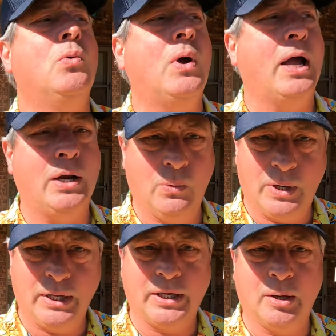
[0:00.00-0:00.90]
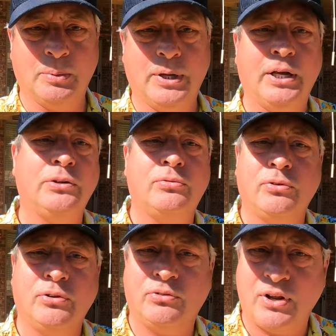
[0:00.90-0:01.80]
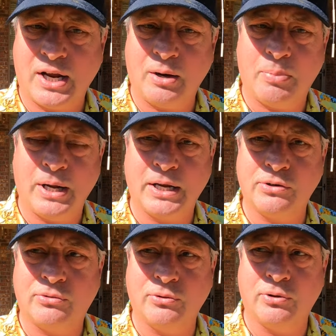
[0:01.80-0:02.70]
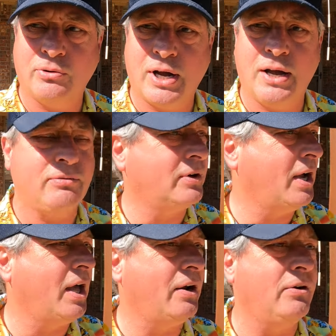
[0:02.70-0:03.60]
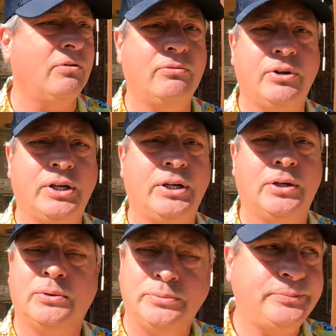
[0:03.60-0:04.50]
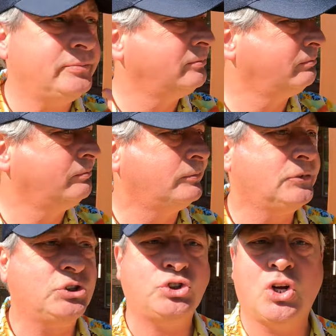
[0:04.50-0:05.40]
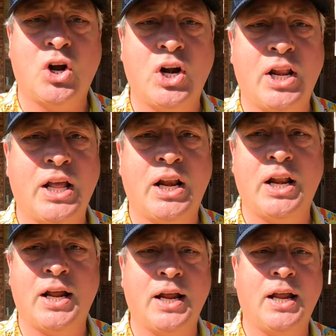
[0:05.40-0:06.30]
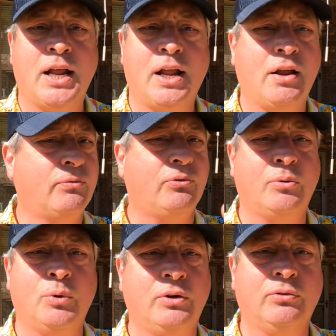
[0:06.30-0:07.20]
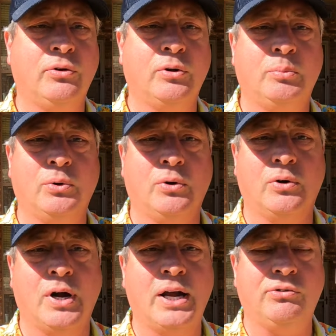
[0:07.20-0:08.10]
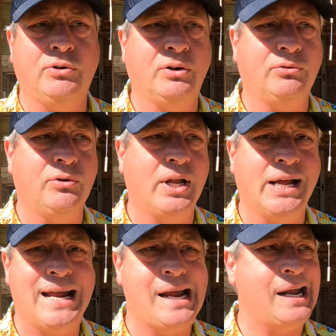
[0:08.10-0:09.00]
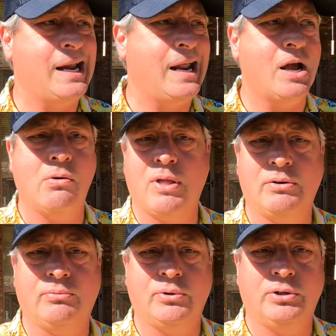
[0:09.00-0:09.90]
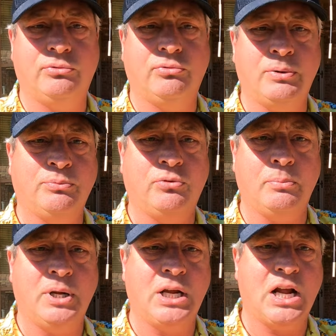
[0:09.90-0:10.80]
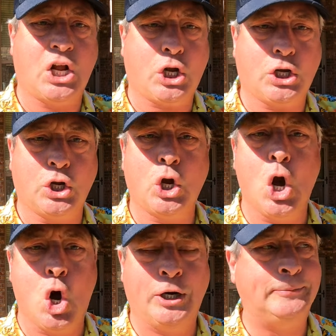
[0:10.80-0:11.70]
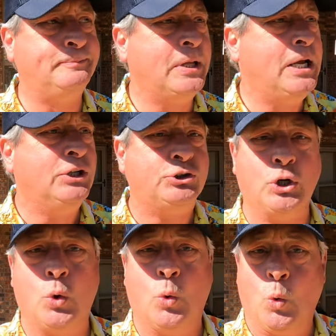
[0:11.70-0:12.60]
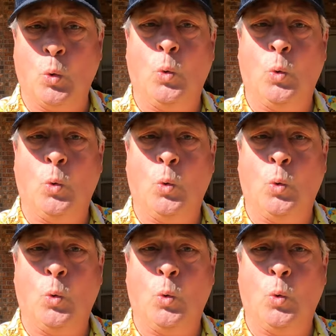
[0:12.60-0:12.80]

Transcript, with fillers: had to wait a couple days for the second package to arrive. Got it on video. Started editing. And for some reason, the computer crashed yesterday. And now that footage seems to be gone. So,